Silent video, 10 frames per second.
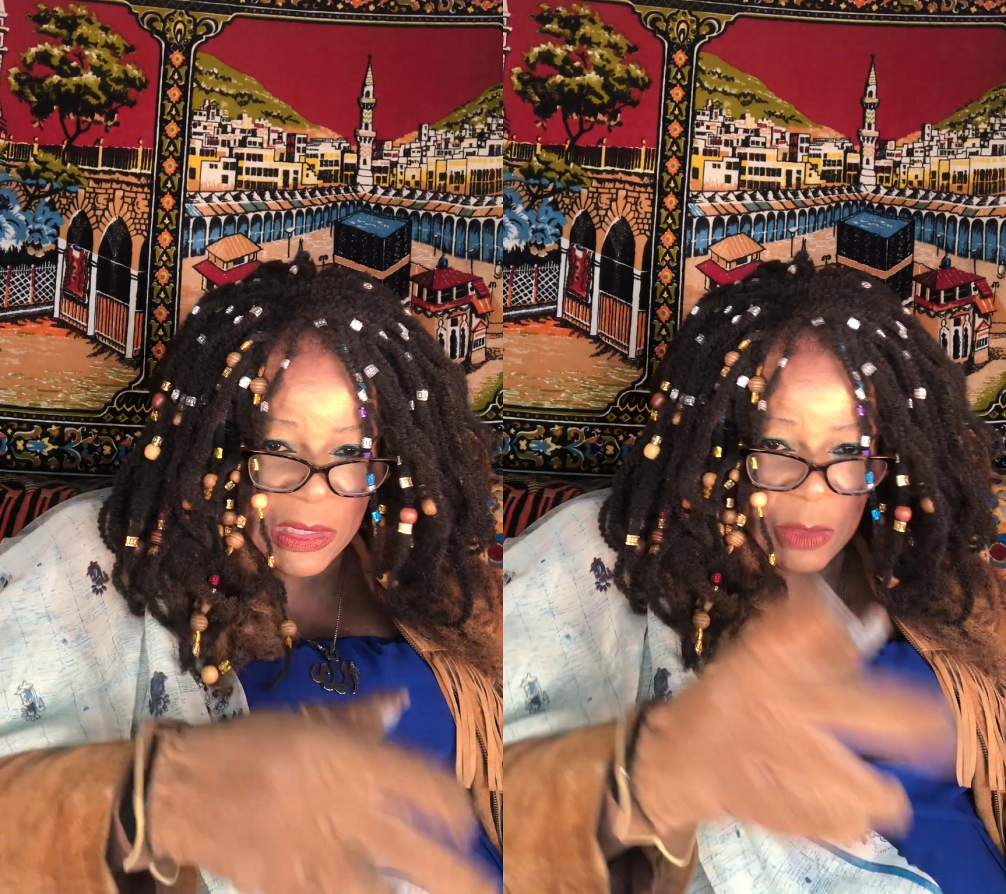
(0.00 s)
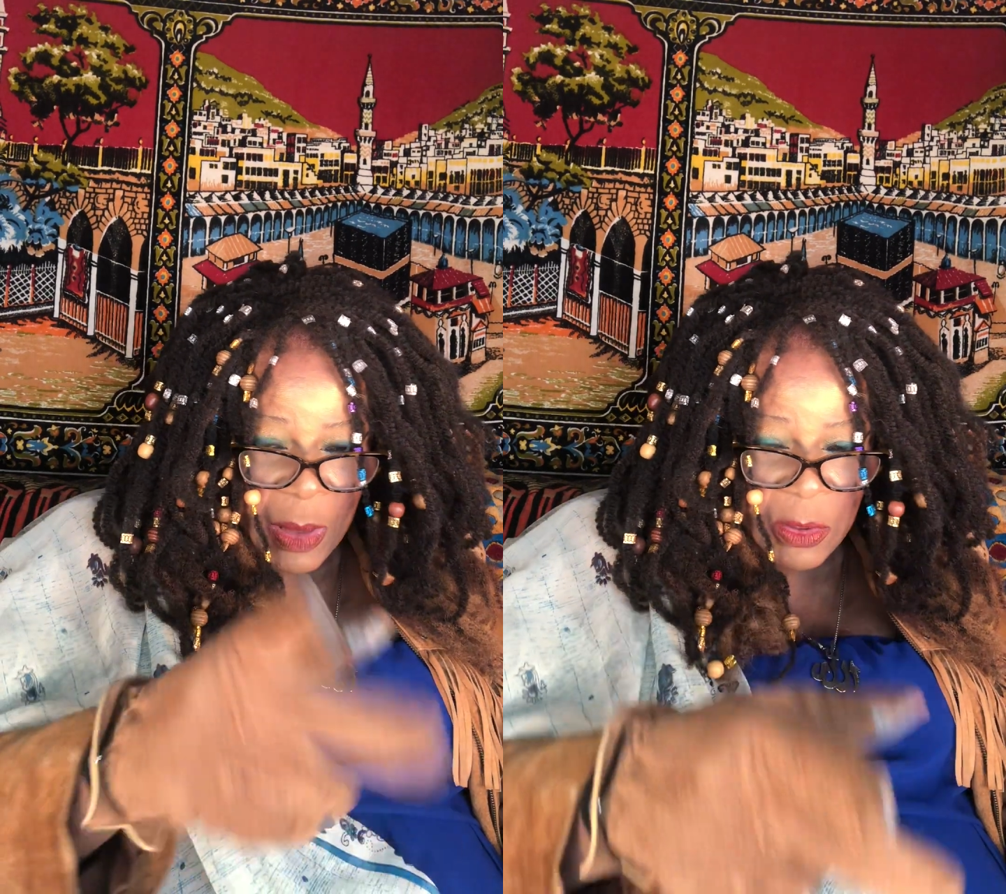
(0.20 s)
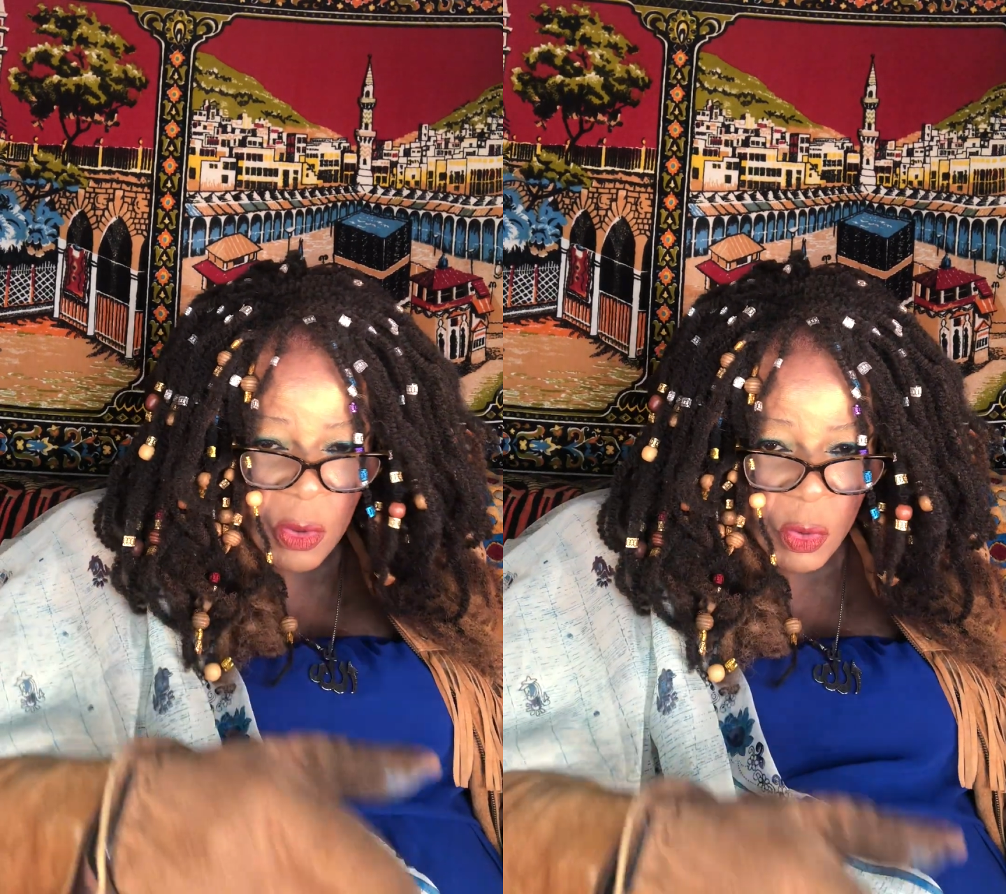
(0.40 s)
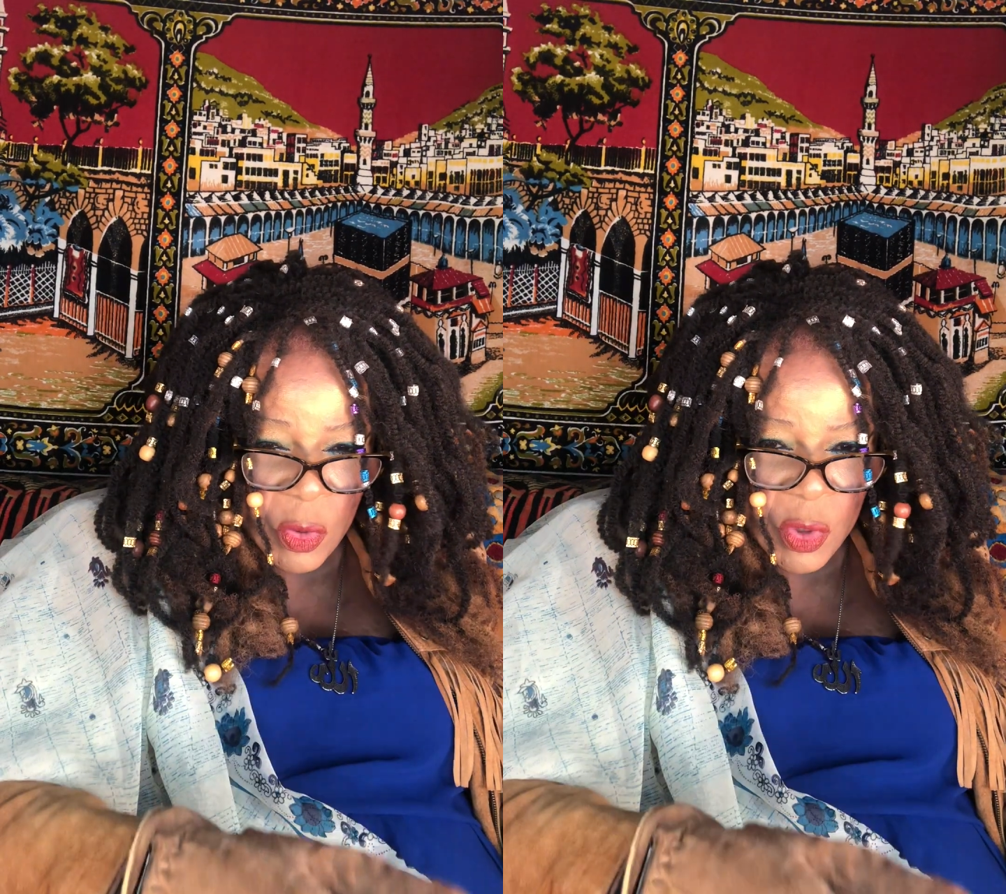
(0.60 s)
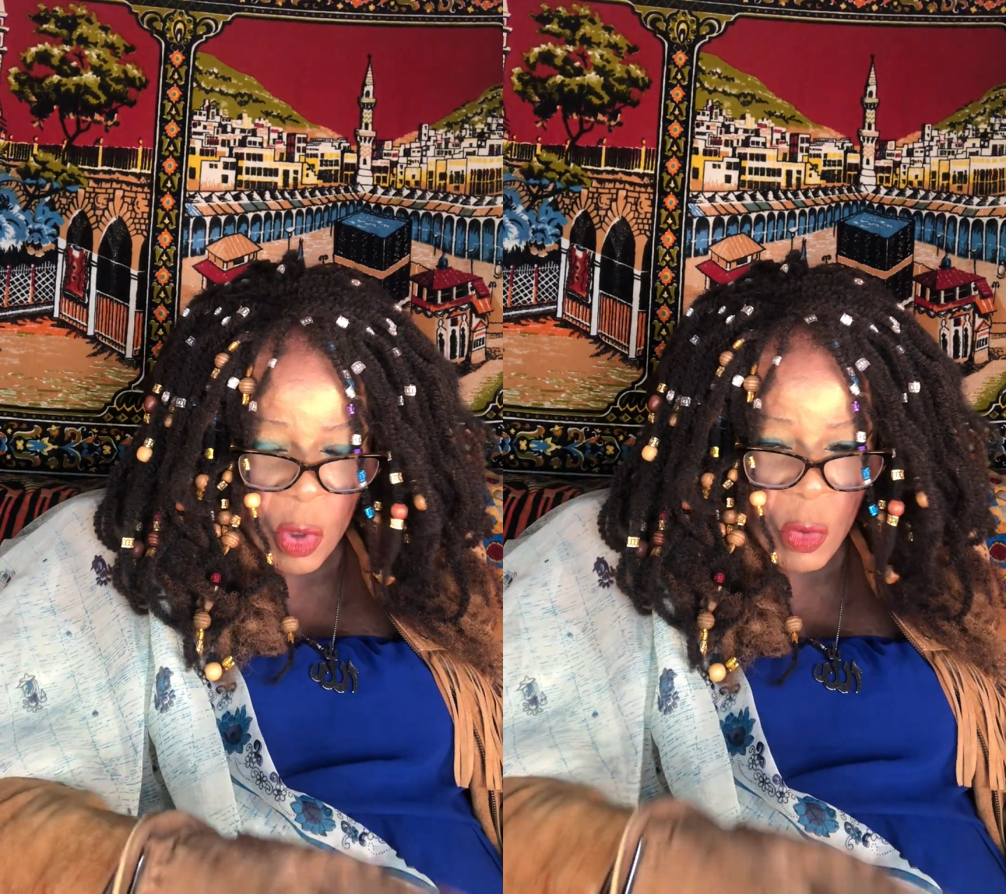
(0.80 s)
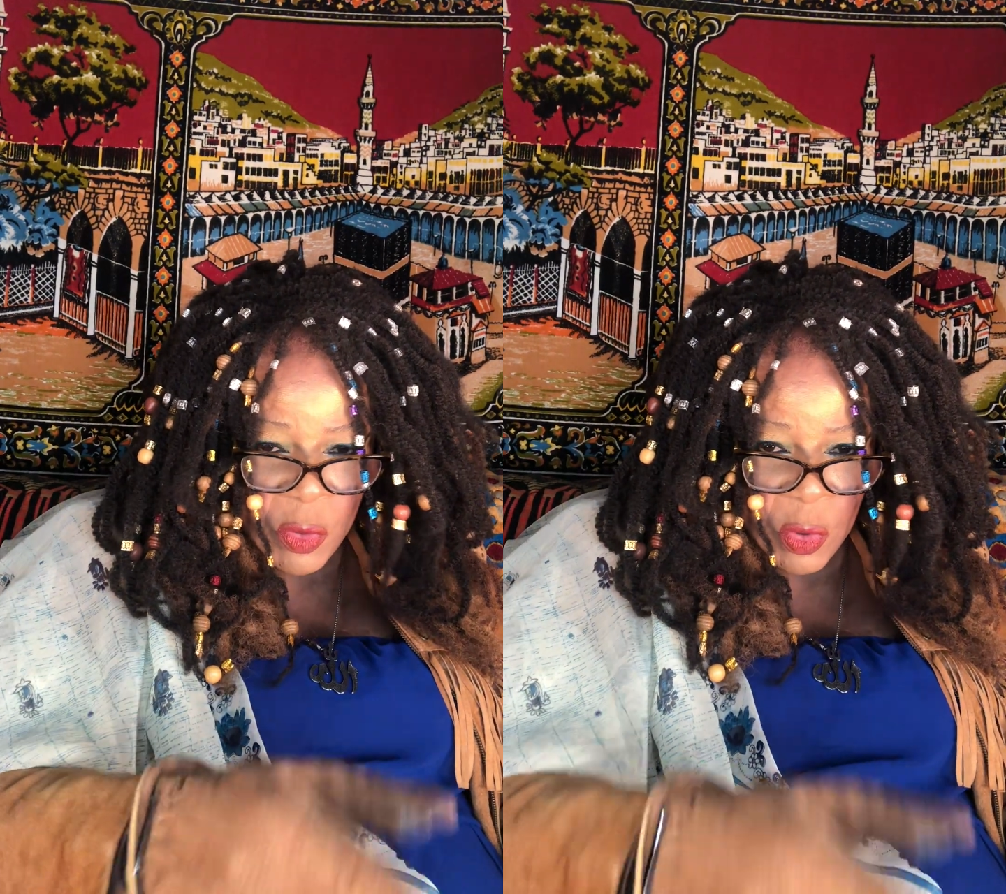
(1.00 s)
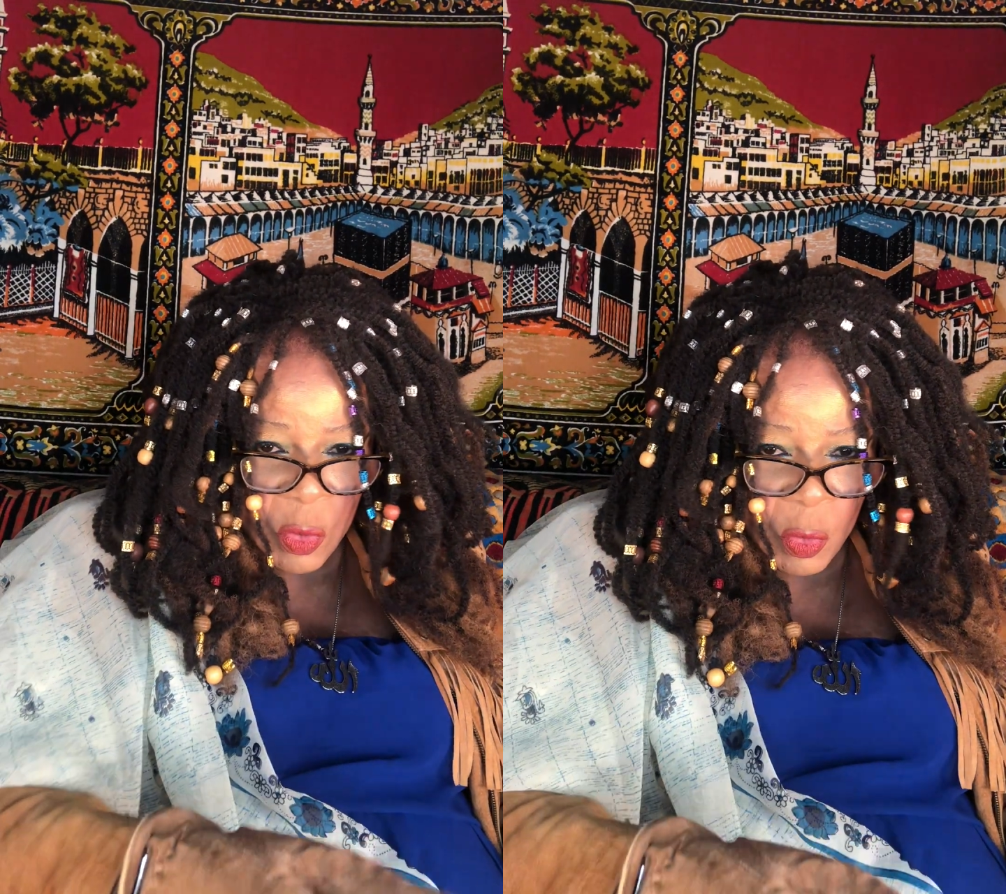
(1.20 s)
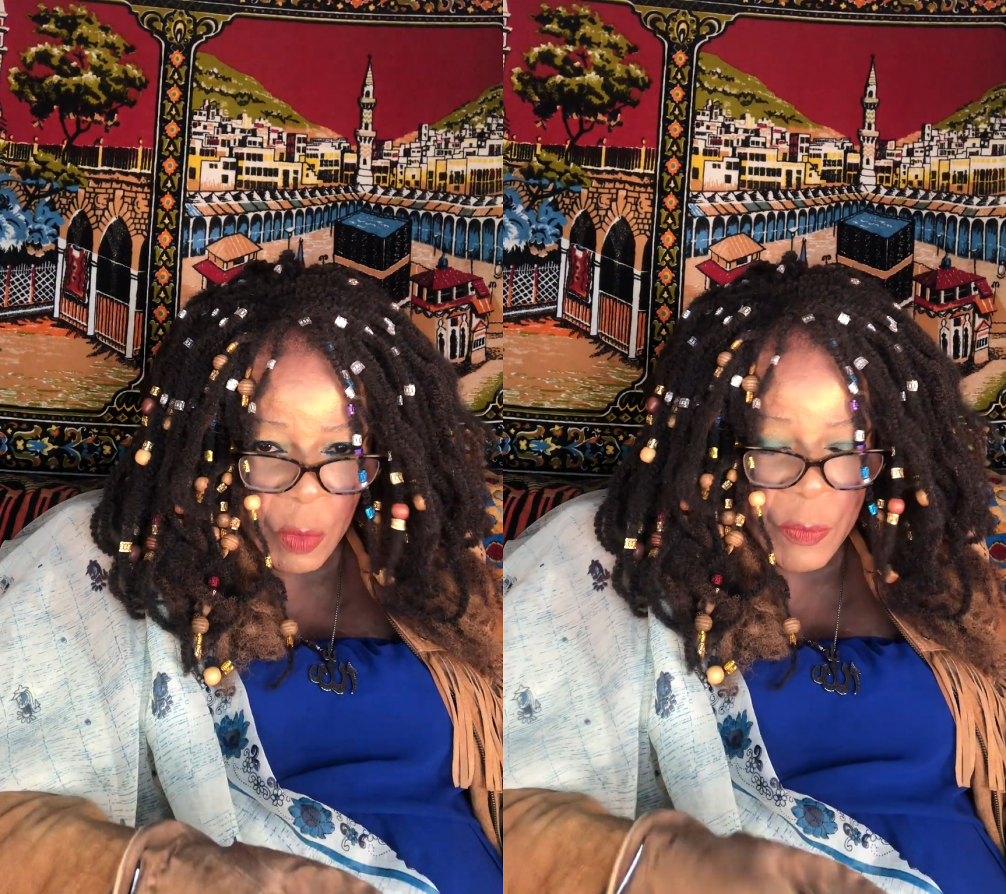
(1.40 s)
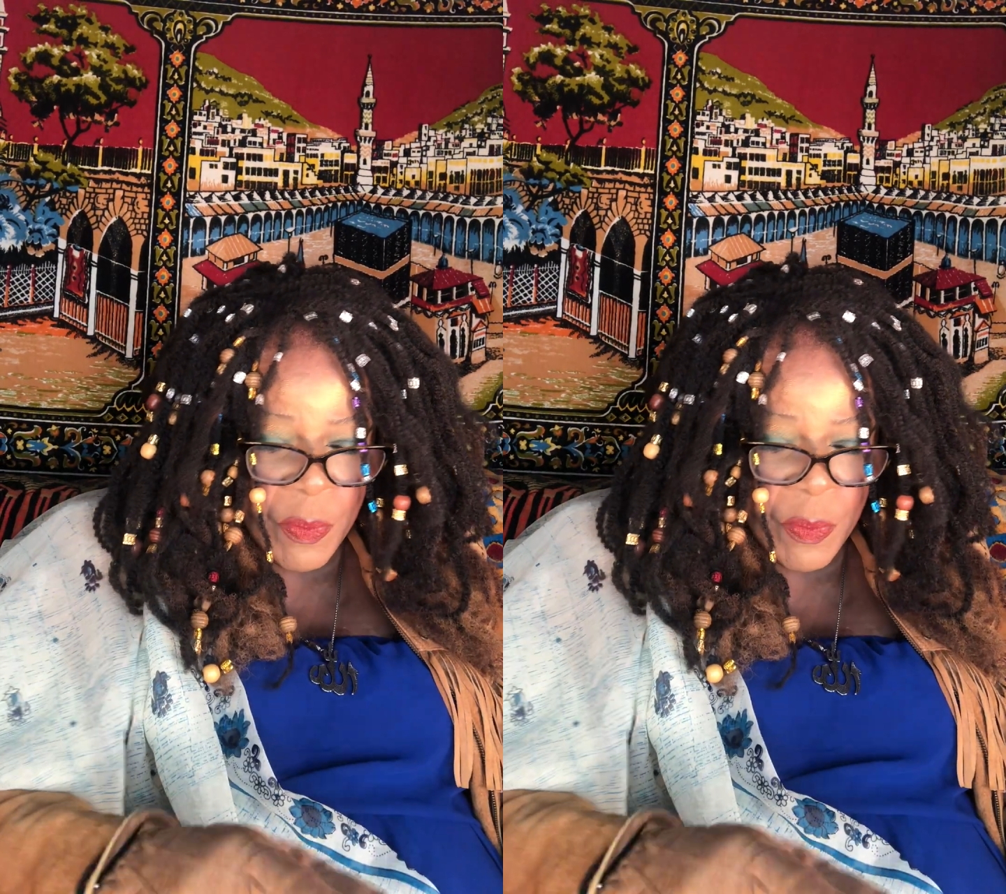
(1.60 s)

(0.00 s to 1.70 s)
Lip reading: about those who